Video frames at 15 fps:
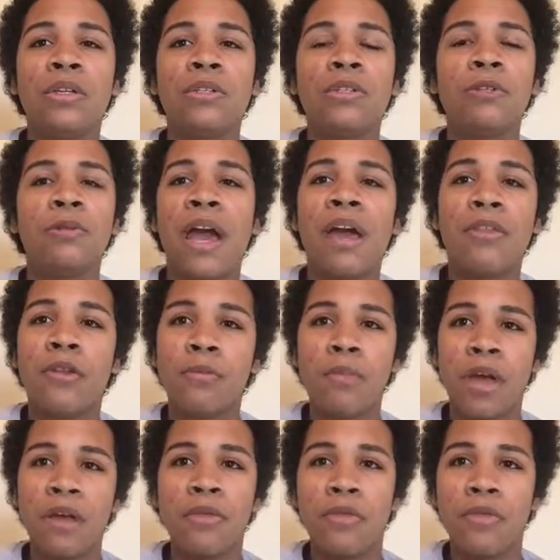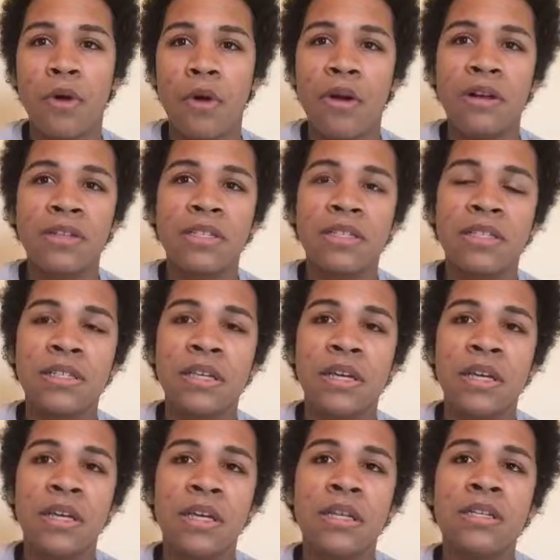to gather my thoughts
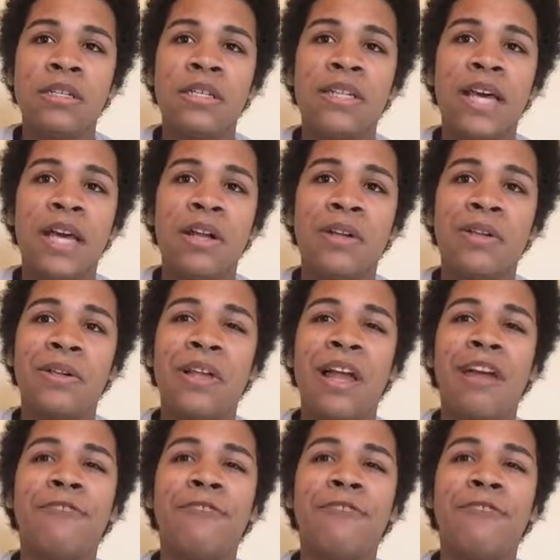to tell